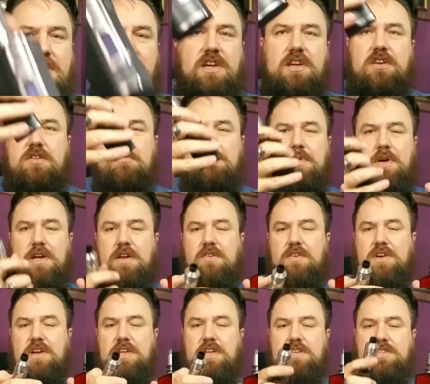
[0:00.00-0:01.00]
it,
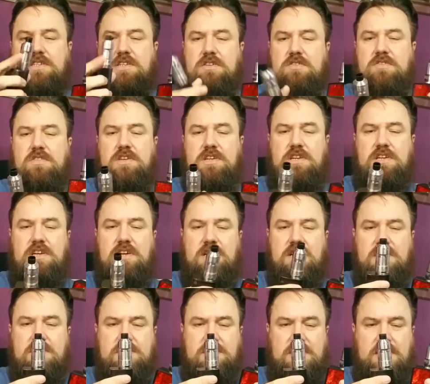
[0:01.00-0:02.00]
comparing it to the
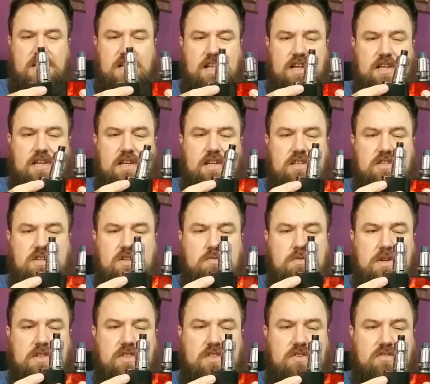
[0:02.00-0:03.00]
Sigali
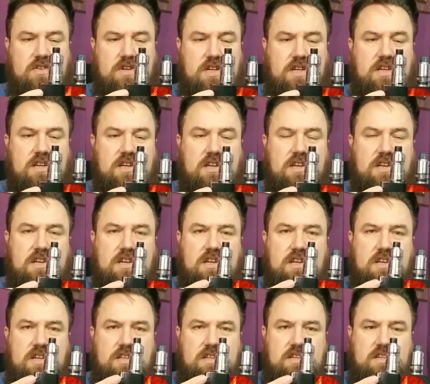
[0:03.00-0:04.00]
213,
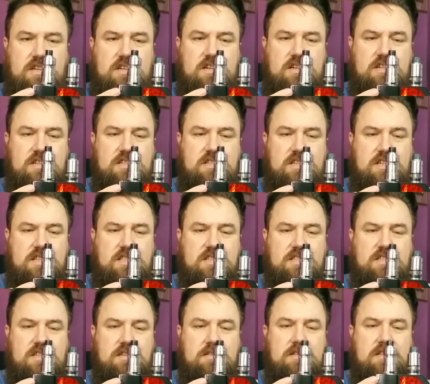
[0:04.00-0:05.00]
you can see
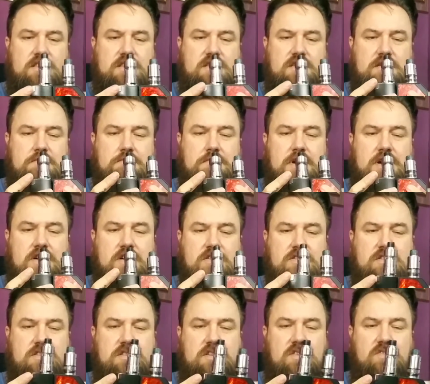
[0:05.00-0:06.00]
there's a
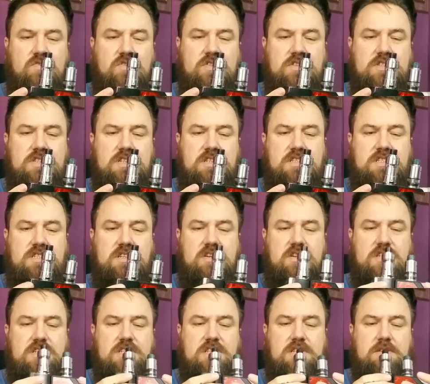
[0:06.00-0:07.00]
marked difference in
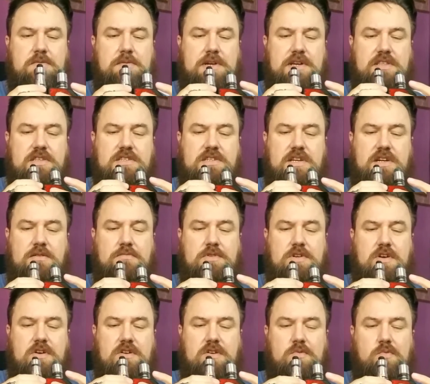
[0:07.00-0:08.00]
size. It's about the same
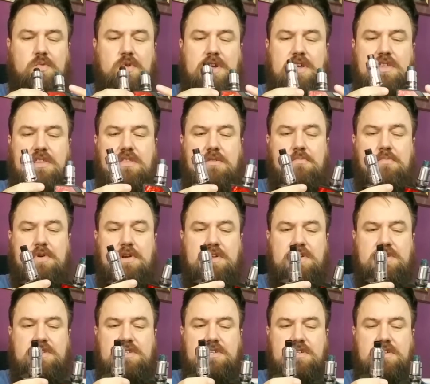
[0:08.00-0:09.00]
kind of width, but
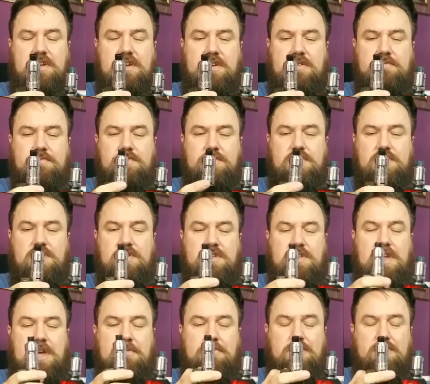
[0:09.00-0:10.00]
it's sort of
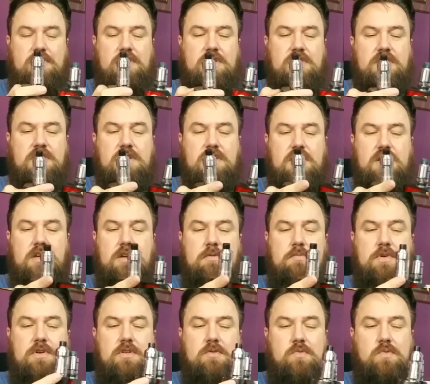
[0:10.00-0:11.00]
depth rather.
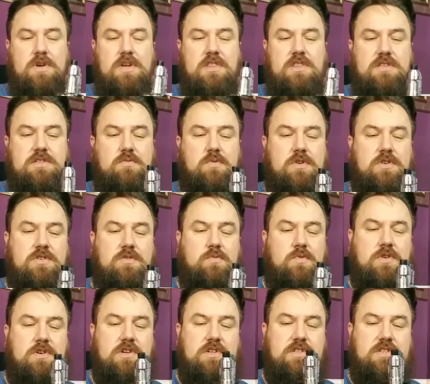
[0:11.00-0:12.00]
But the width
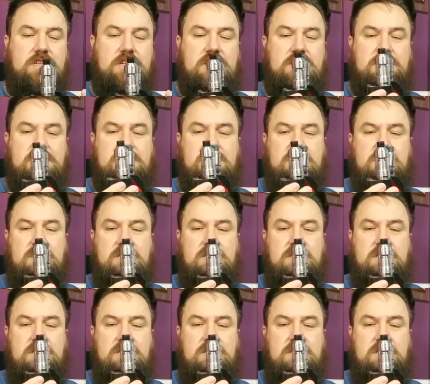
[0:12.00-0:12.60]
wise, it's